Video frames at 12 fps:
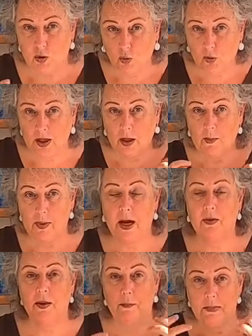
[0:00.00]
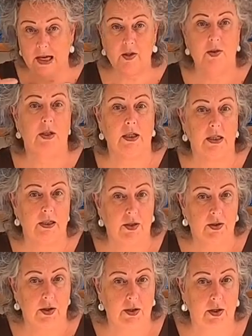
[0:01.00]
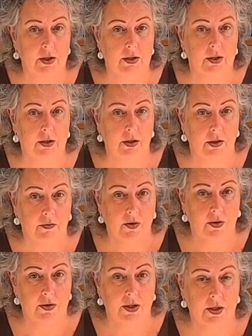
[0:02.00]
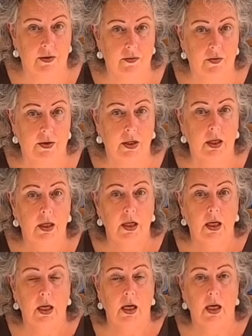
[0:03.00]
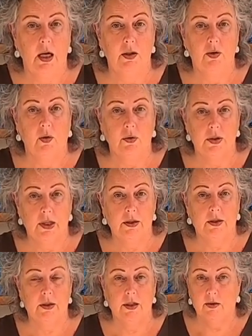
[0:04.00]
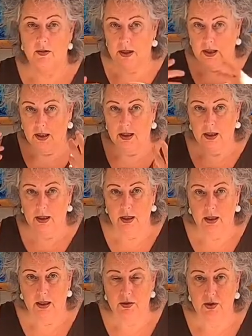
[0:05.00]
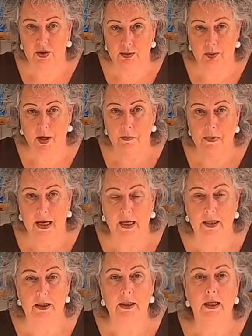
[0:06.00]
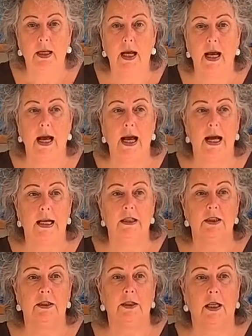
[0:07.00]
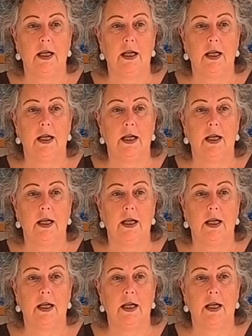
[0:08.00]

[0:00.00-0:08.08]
talking about the masculine sides of ourselves, not necessarily just about men. And